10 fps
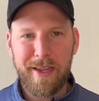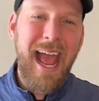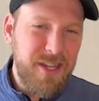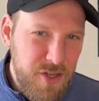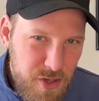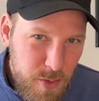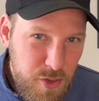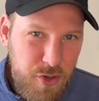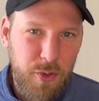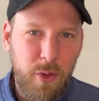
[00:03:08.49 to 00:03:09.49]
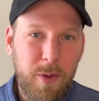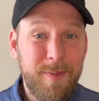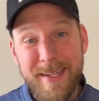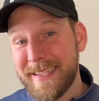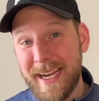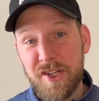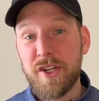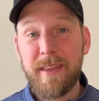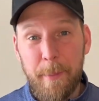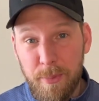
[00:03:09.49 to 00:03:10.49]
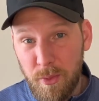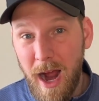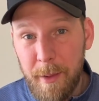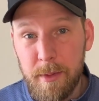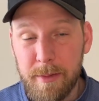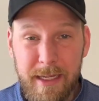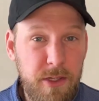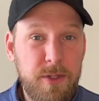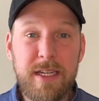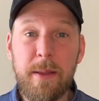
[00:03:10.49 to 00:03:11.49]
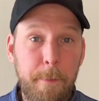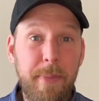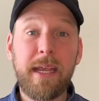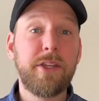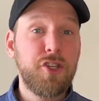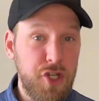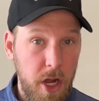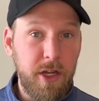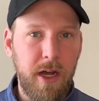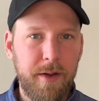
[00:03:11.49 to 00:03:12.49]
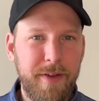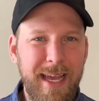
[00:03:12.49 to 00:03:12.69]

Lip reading: And neutral, the section that probably you'll see the biggest chunk of,